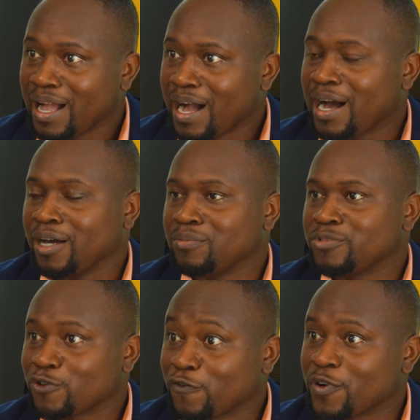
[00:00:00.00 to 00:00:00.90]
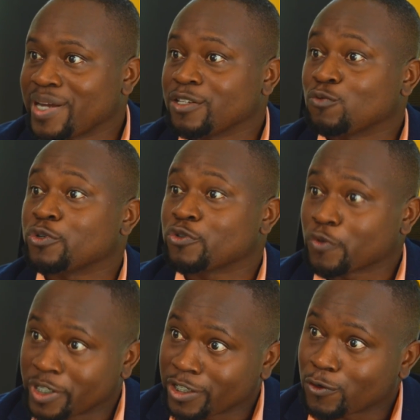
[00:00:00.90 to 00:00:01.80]
Um, so for us, it was
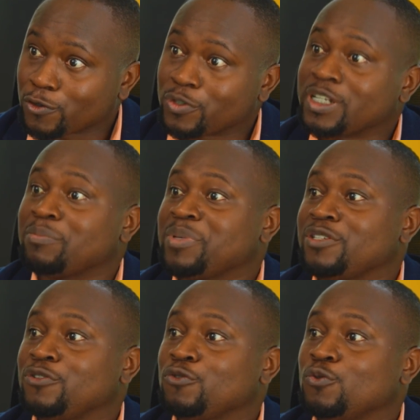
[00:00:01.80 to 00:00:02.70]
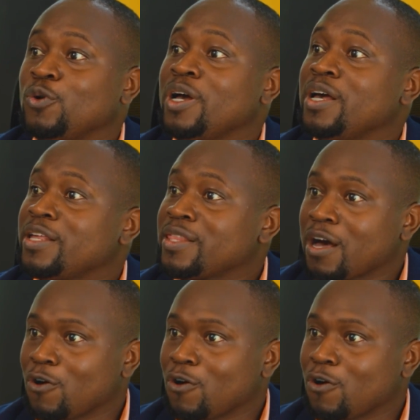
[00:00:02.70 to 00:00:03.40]
critical to tap into the